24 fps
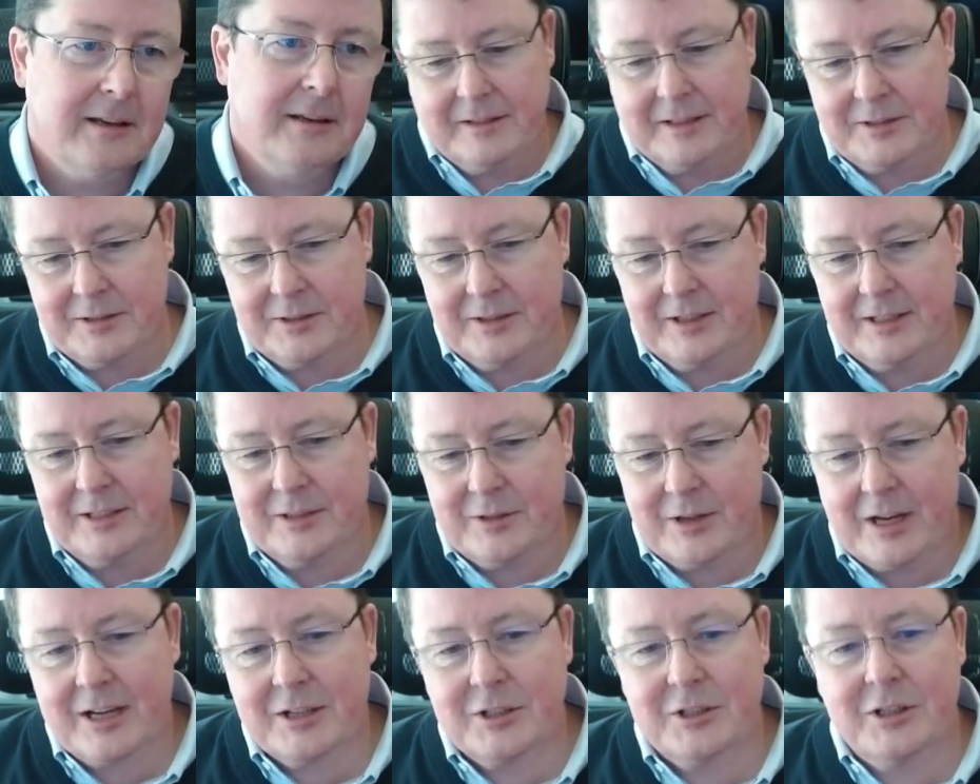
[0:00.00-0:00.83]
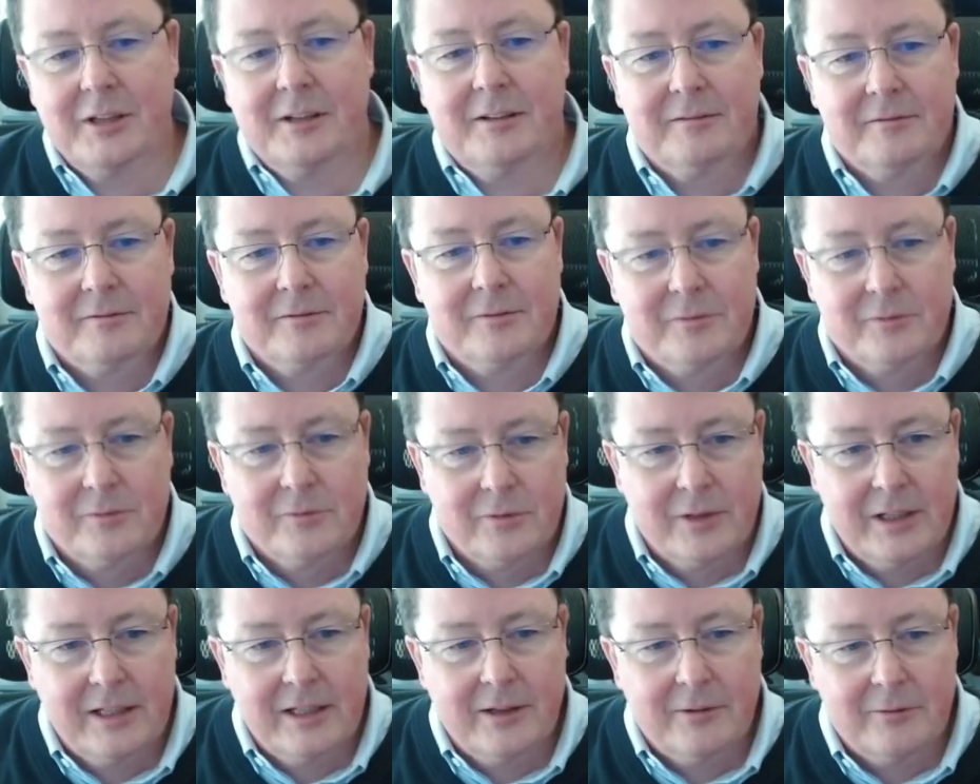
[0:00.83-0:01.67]
It's actually
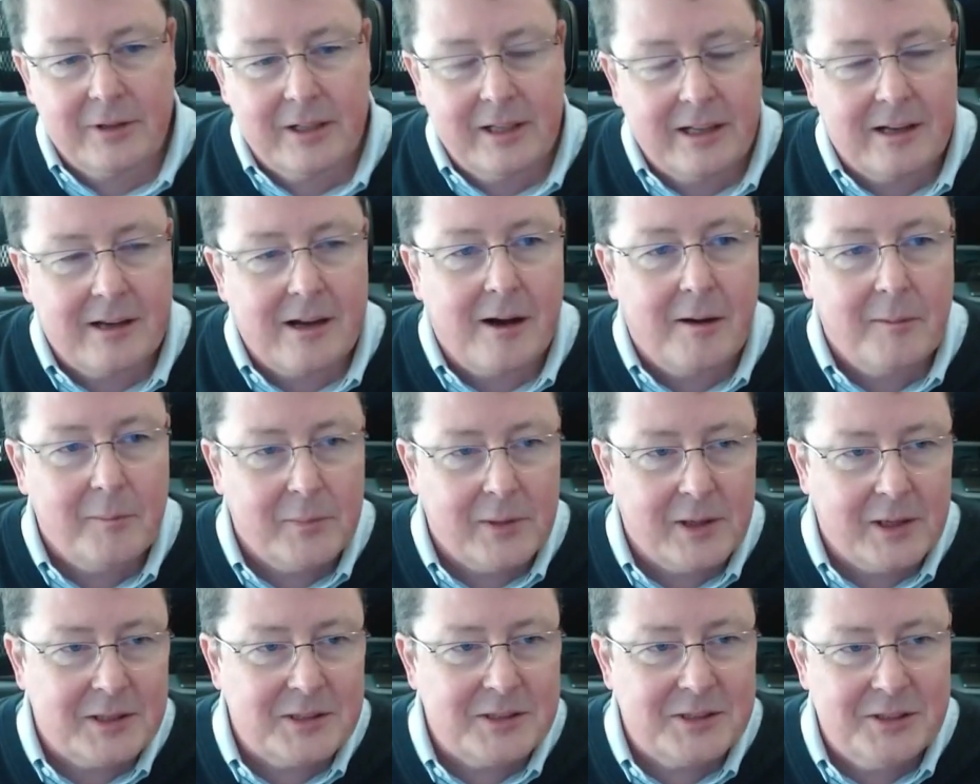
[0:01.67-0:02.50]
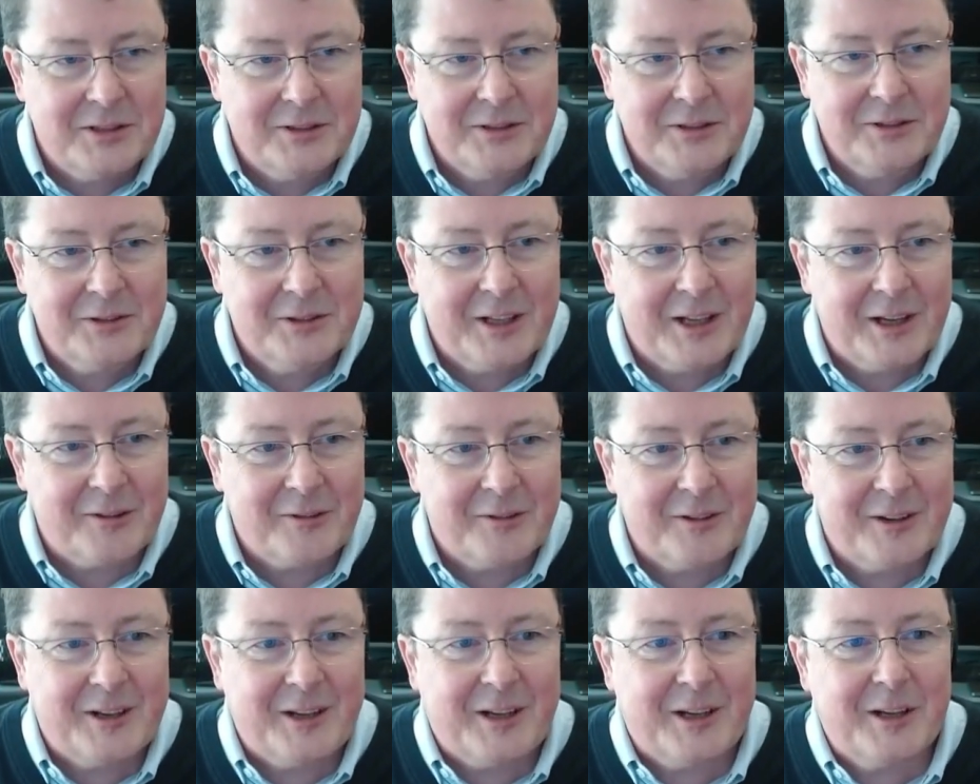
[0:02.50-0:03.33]
really, really complex to do that
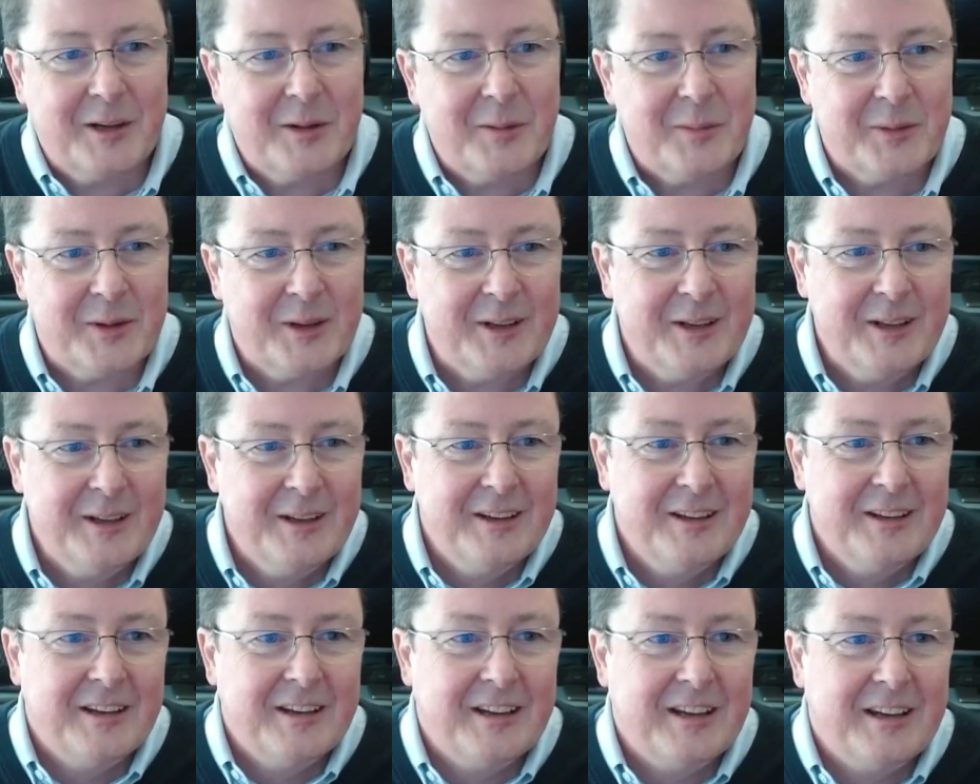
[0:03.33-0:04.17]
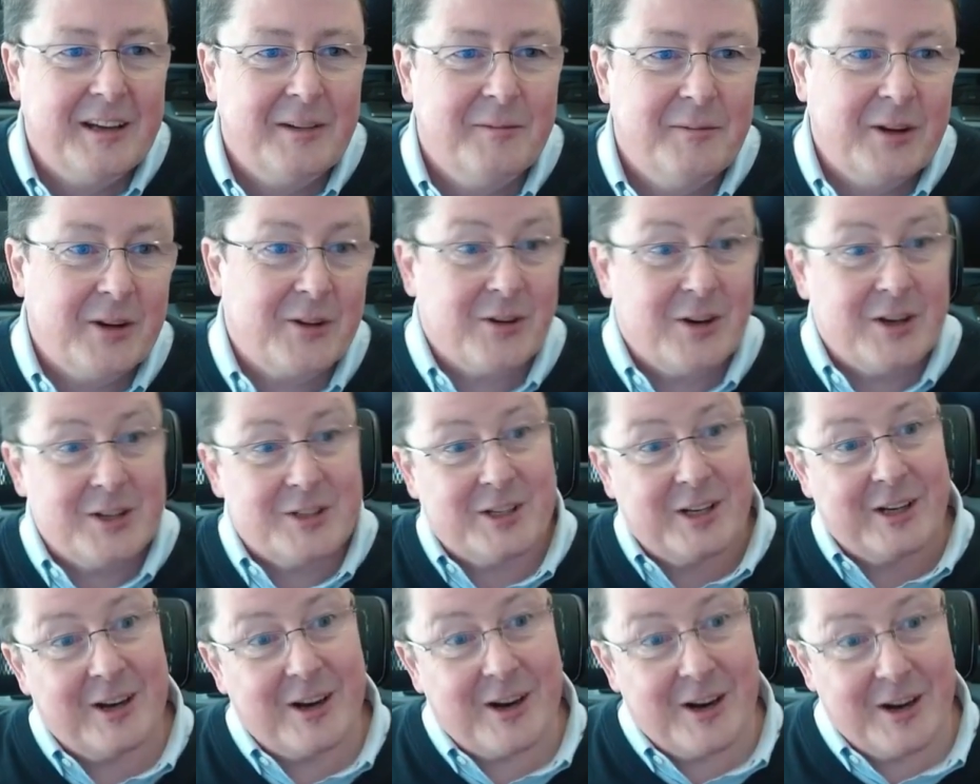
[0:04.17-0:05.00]
reliably across a
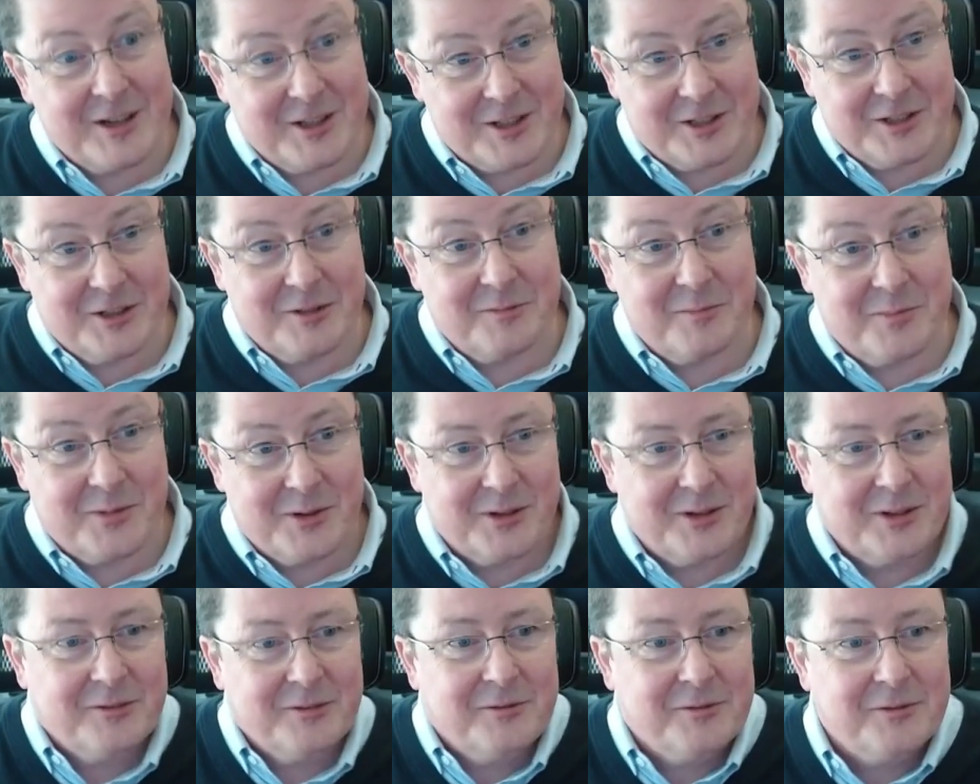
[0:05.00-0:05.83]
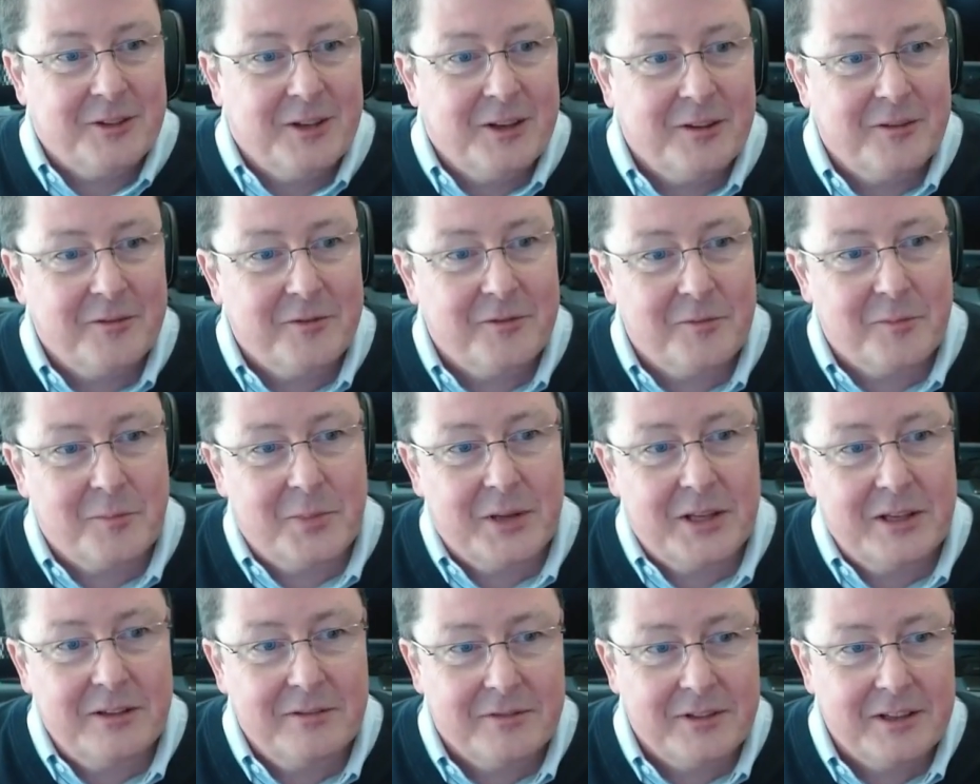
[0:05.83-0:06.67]
large number of
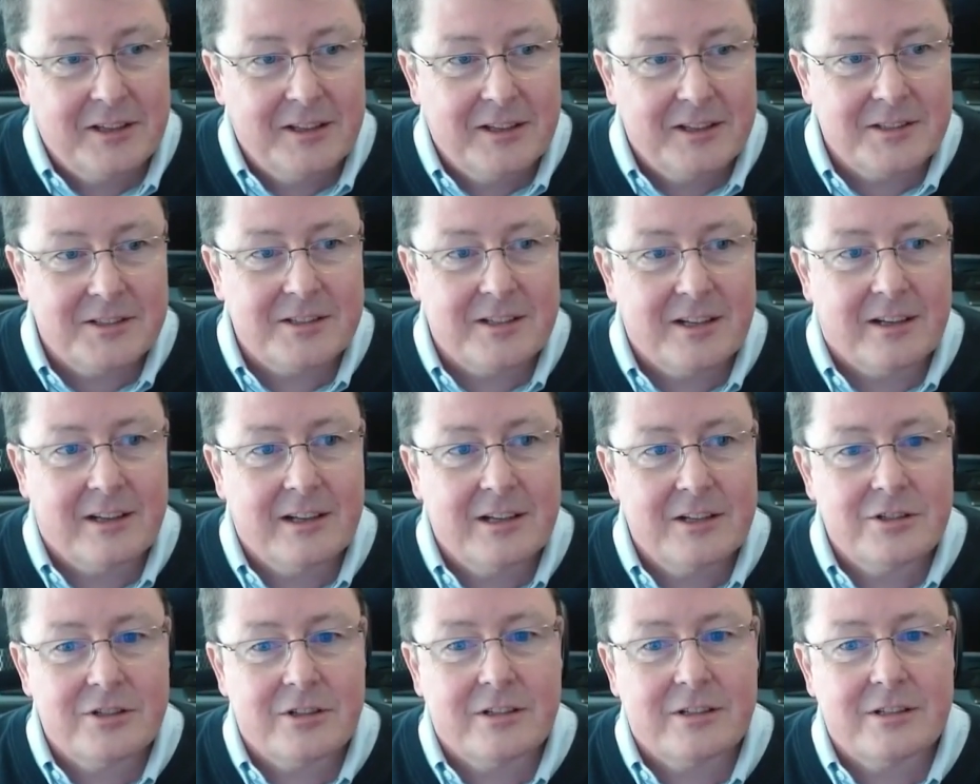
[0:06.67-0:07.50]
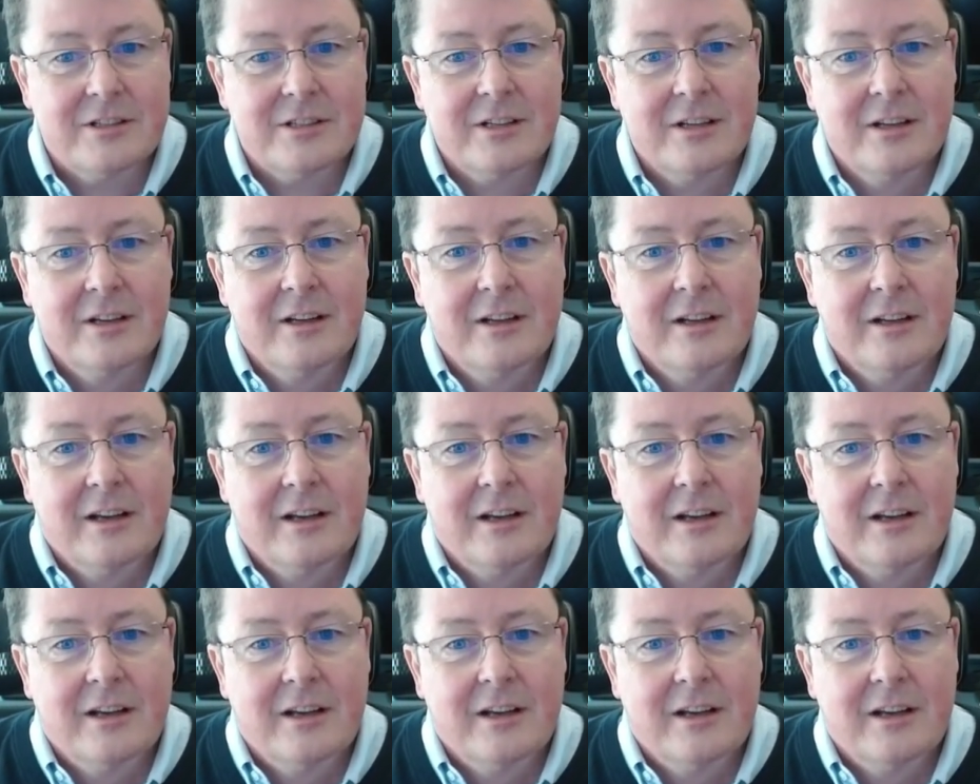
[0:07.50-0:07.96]
PV installations.